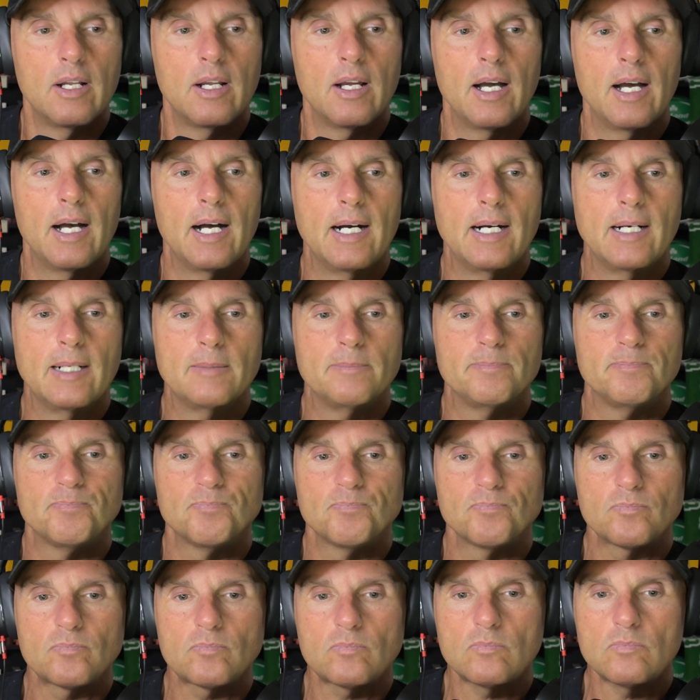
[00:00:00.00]
In
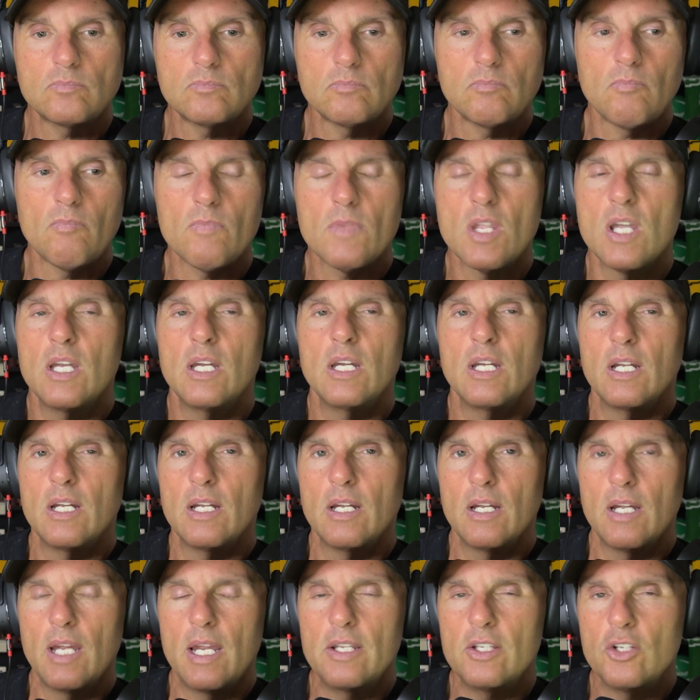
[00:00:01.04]

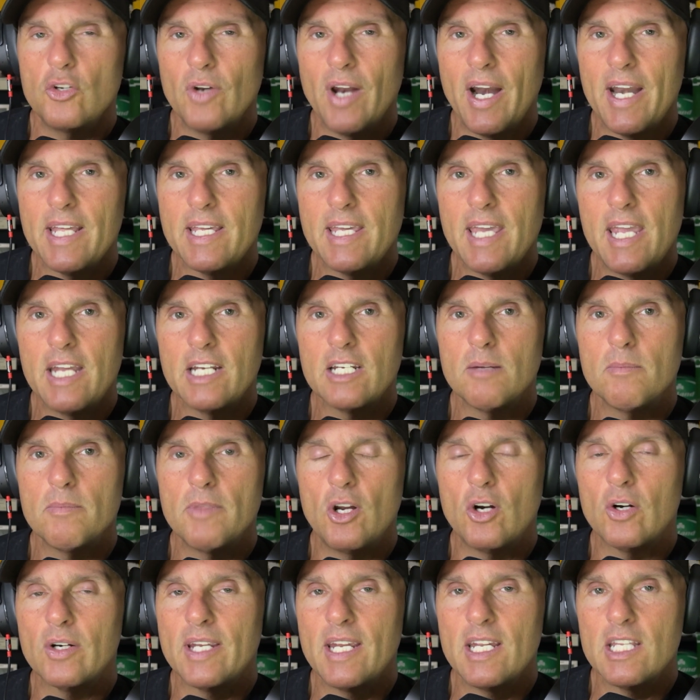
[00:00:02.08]
the United Kingdom,
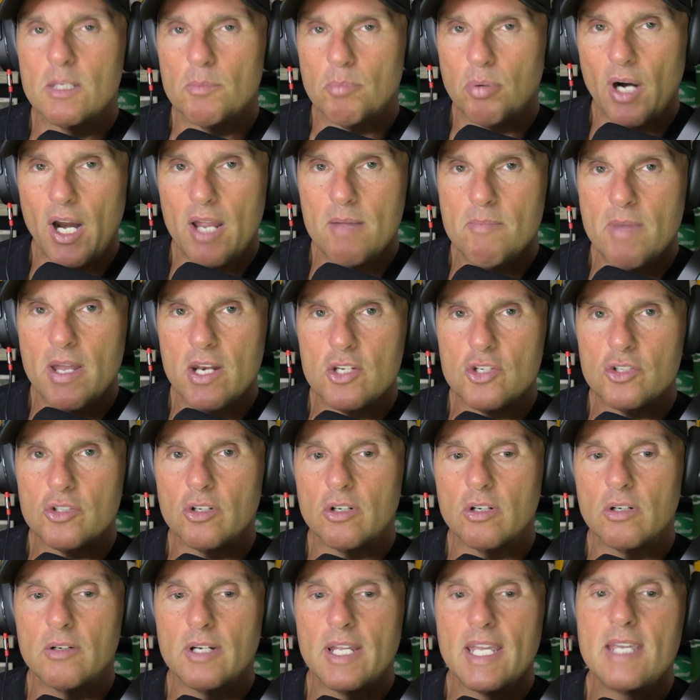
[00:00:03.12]
there again, the Prime
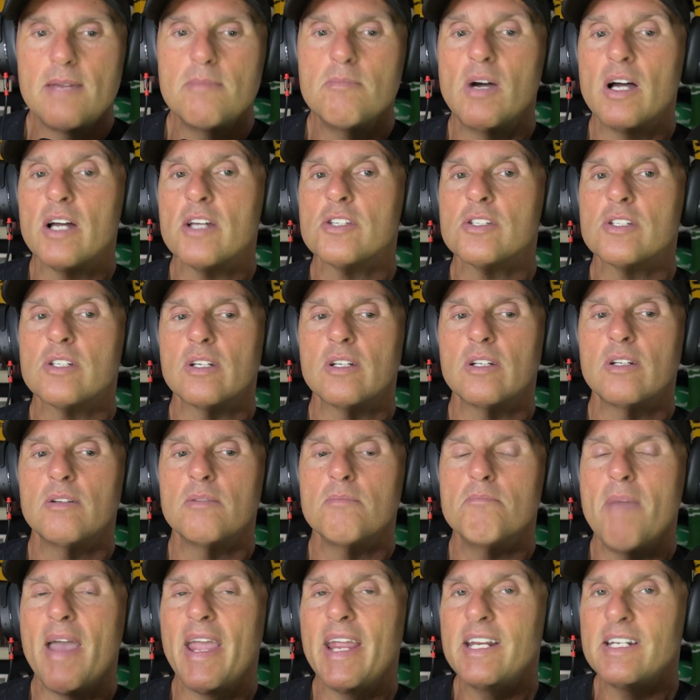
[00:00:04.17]
Minister he must
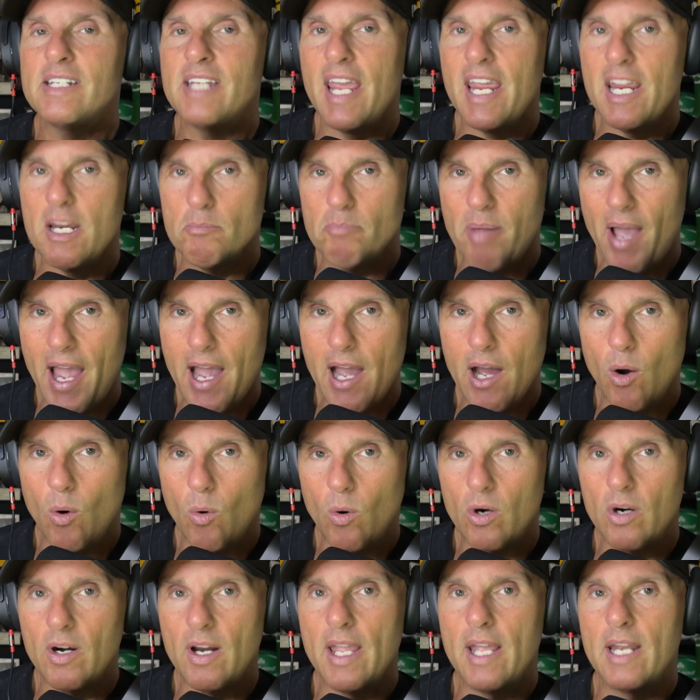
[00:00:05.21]
maintain
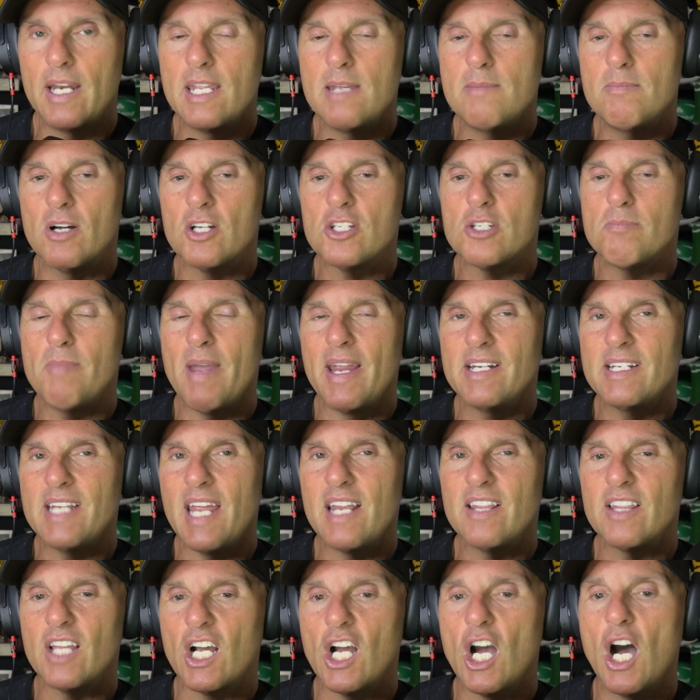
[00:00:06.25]
power and he must
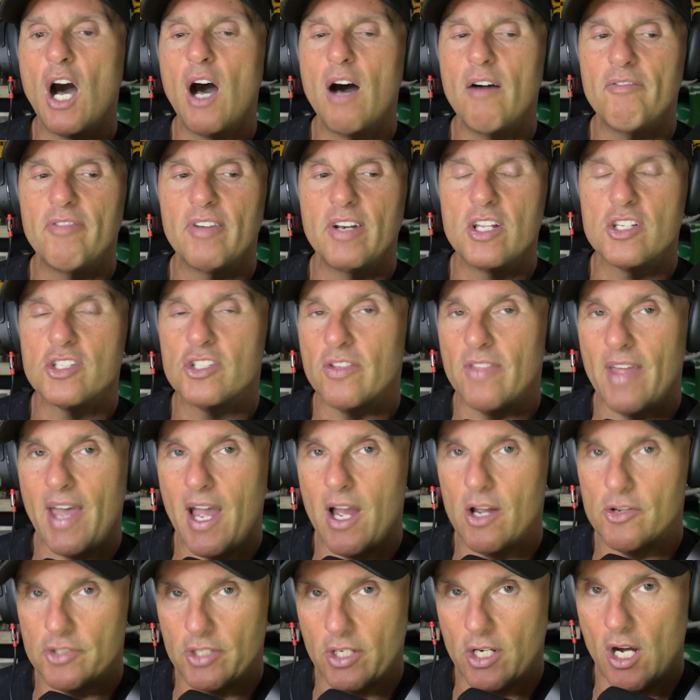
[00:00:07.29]
maintain the confidence of the
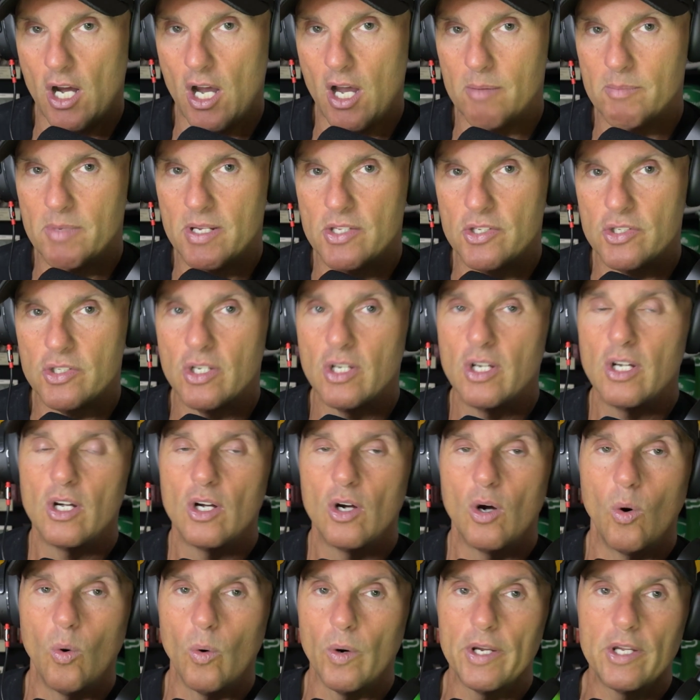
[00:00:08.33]
House of Commons,
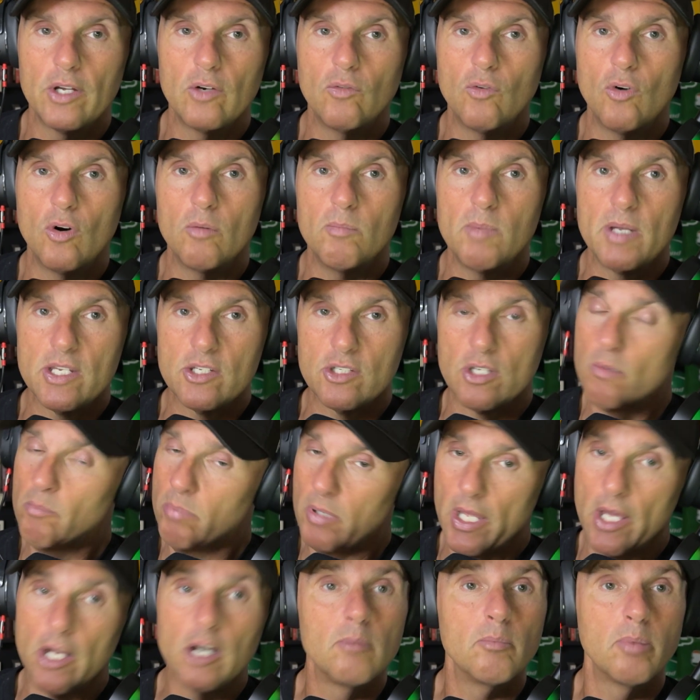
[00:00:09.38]
or he will be simply
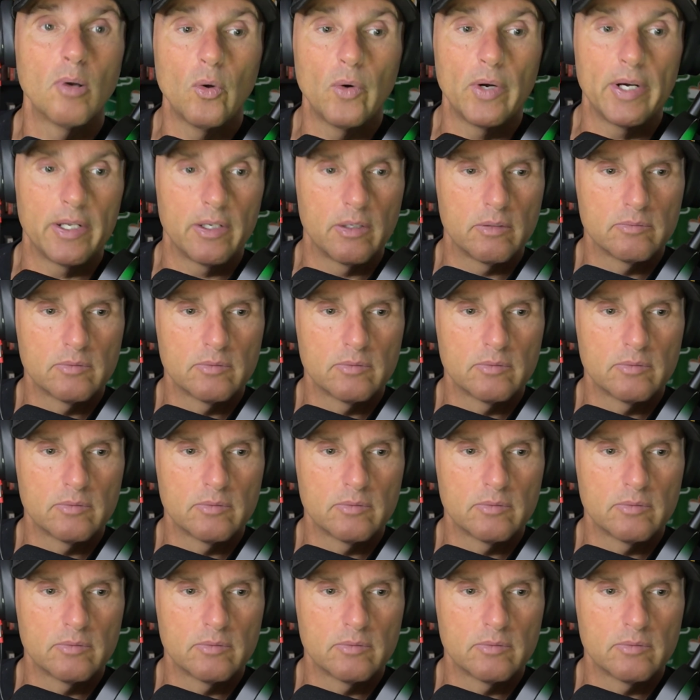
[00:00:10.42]
unemployed.